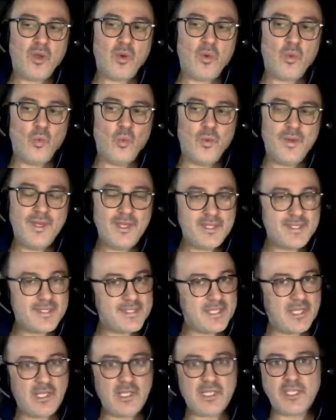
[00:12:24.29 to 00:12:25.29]
we
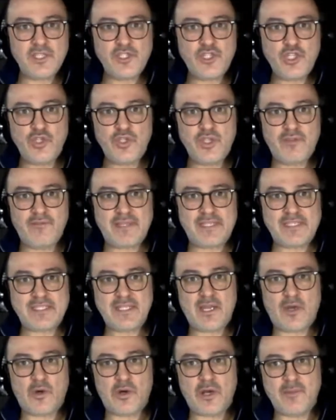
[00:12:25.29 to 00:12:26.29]
still continue to invest
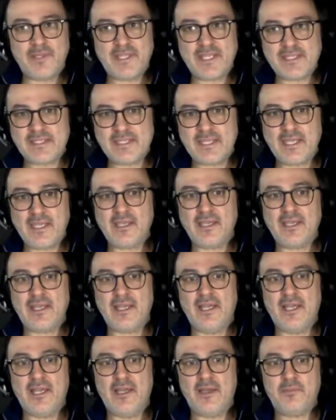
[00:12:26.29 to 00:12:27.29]
in our A/B testing,
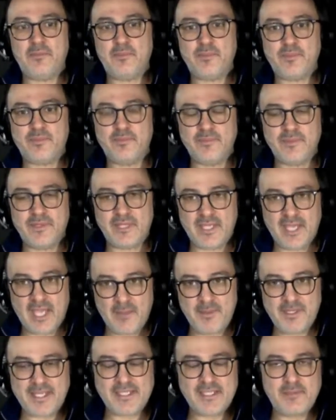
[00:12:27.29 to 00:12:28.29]
the
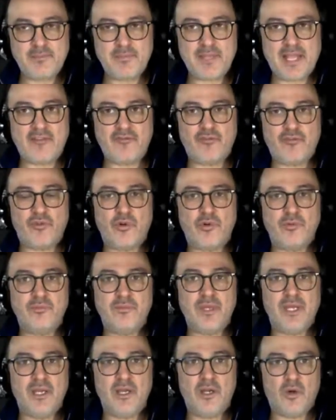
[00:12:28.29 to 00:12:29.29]
A/B testing
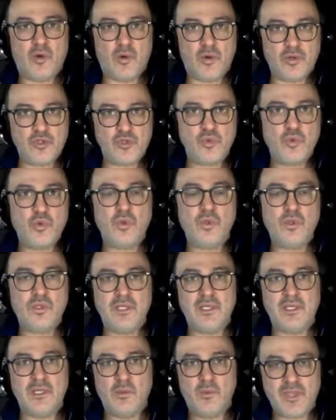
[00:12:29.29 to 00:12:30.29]
platform or
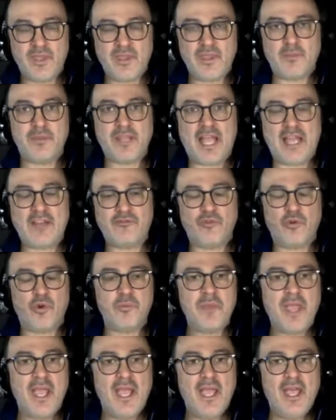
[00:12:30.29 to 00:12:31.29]
tool within the platform.
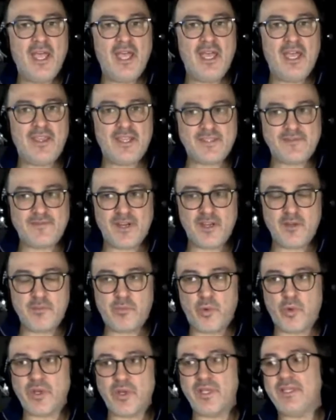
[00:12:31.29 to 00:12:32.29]
That's very
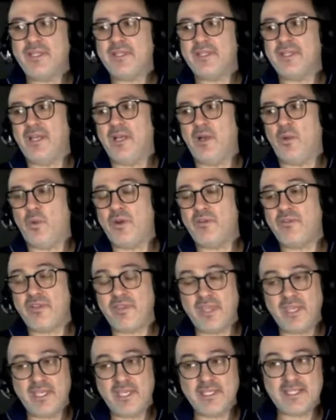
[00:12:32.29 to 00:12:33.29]
important. One of the
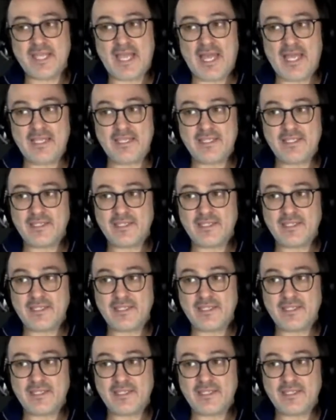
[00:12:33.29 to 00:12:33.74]
things that